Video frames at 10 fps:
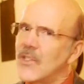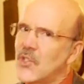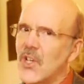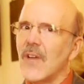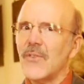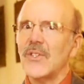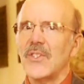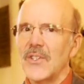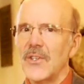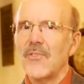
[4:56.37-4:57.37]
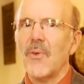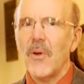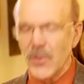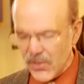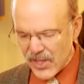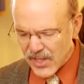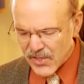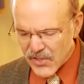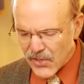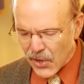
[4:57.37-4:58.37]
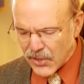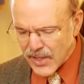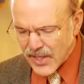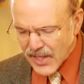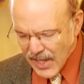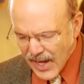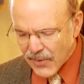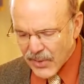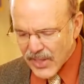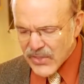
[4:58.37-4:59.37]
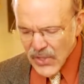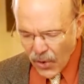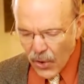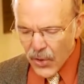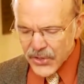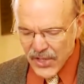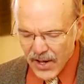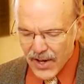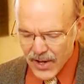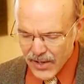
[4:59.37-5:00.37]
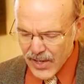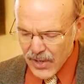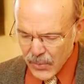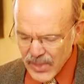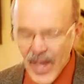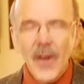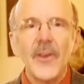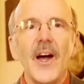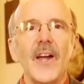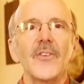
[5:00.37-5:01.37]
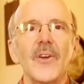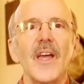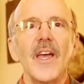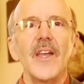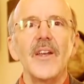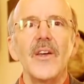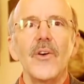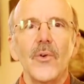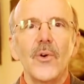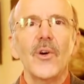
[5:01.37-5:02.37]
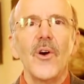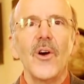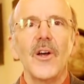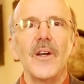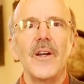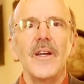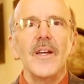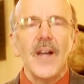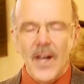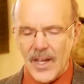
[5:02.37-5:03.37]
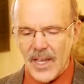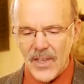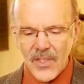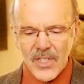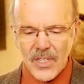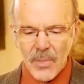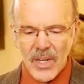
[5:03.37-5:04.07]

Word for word: Jefferson could throw a good insult. Henry is all tongue without either head or heart. Again, this is the